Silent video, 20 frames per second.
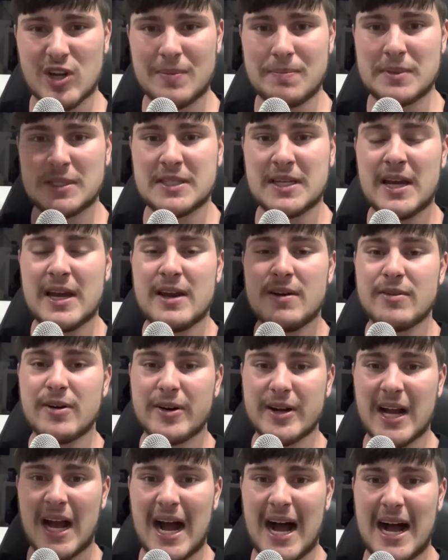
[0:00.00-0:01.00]
but
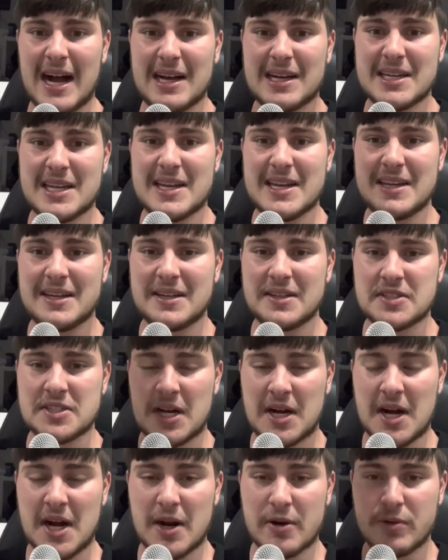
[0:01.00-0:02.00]
very hard-hitting
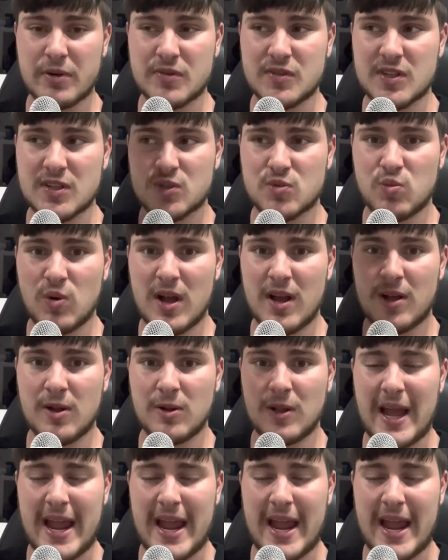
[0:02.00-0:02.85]
guitar riffs as well,